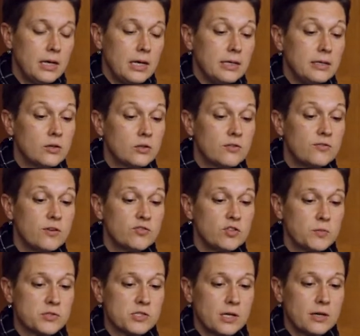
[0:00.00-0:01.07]
Nearly
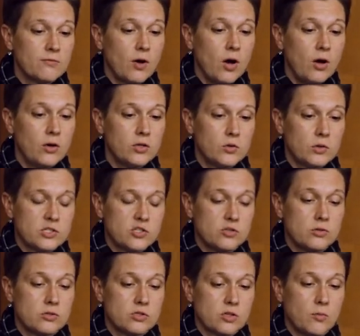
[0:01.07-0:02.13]
50% of all U.S.
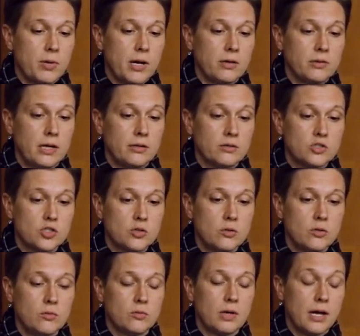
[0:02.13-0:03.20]
students are Pell
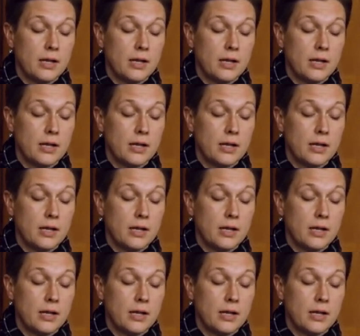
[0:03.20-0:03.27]
eligible,